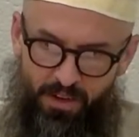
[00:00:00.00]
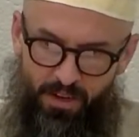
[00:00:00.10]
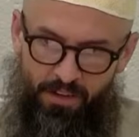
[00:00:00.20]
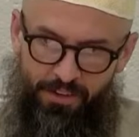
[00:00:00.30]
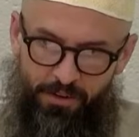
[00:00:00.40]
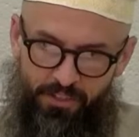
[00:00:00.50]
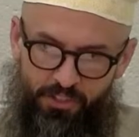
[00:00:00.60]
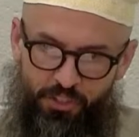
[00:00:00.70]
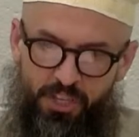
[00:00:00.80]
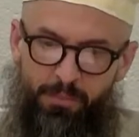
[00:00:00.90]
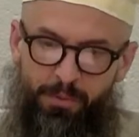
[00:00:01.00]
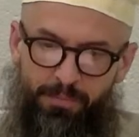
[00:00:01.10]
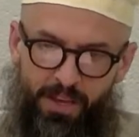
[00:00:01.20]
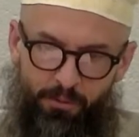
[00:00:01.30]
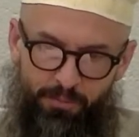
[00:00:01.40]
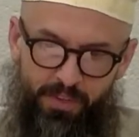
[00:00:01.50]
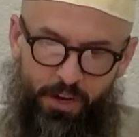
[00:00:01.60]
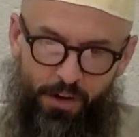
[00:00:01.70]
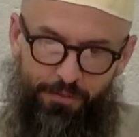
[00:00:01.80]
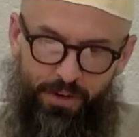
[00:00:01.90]
There is a sheep that would be
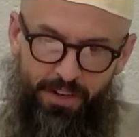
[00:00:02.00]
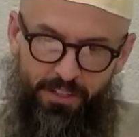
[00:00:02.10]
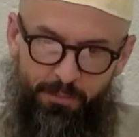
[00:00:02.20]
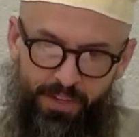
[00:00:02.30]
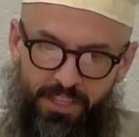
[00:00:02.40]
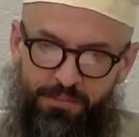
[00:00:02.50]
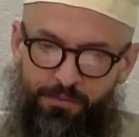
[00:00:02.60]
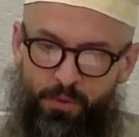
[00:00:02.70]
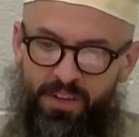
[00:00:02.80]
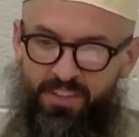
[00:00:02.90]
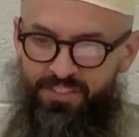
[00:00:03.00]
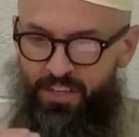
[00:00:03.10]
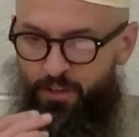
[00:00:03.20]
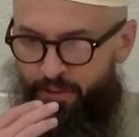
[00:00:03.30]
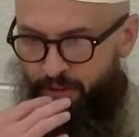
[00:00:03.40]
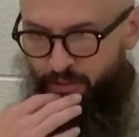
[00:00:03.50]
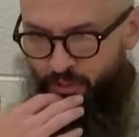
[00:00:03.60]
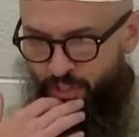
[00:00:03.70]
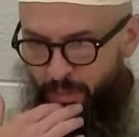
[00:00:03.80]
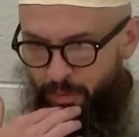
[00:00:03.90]
offered in its place. For a gazelle, there's
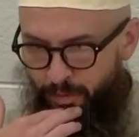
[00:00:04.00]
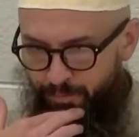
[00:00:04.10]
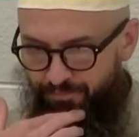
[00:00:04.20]
a sheep.